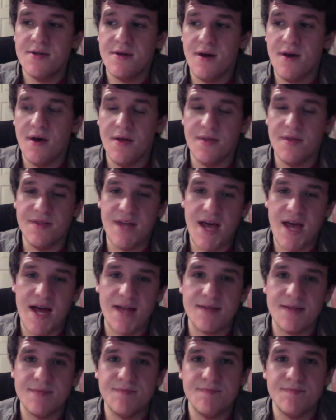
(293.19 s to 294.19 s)
on
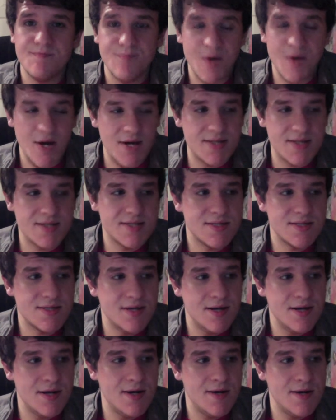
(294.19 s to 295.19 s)
that. But
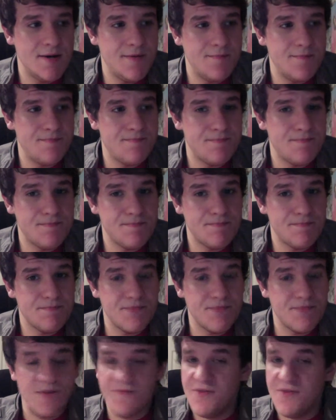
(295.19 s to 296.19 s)
uh,
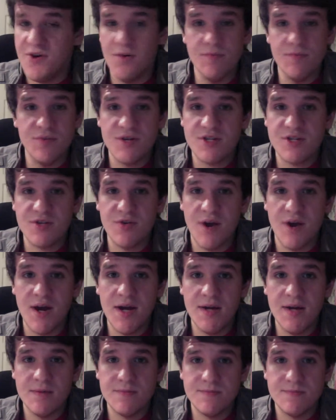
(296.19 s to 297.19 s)
the film looks
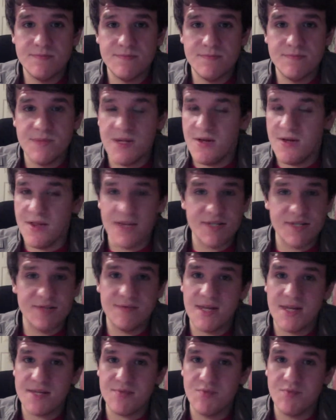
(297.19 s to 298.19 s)
great. You know that's
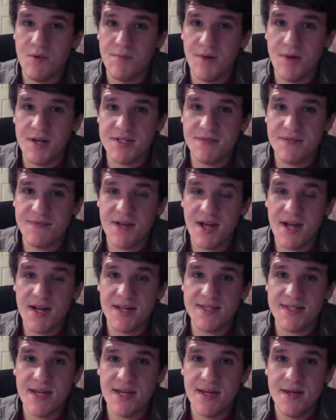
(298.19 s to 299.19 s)
that's one positive thing I
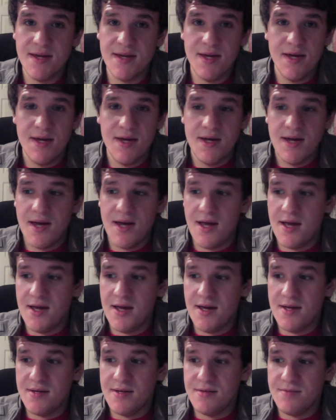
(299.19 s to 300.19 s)
could say.
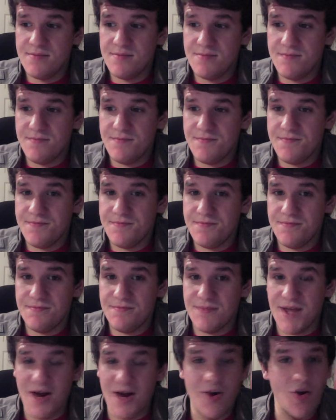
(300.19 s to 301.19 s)
And
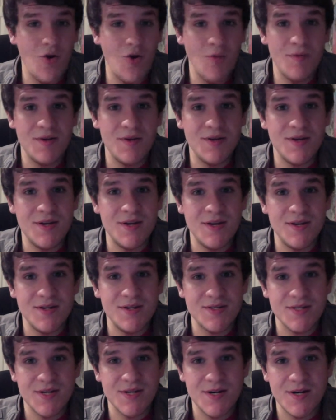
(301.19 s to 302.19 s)
Gary Oldman
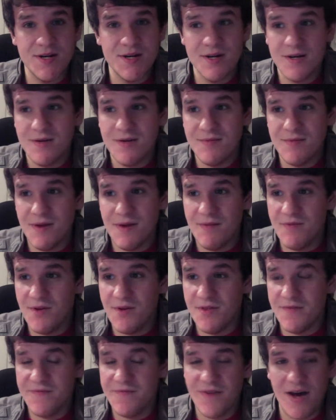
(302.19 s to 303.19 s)
is uh, even though
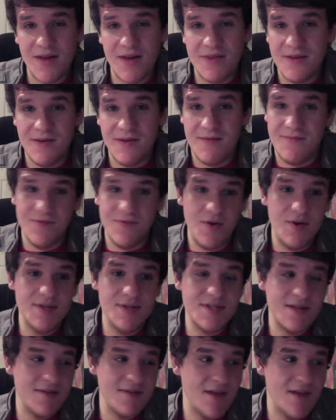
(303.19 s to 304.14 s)
the fight even though he's in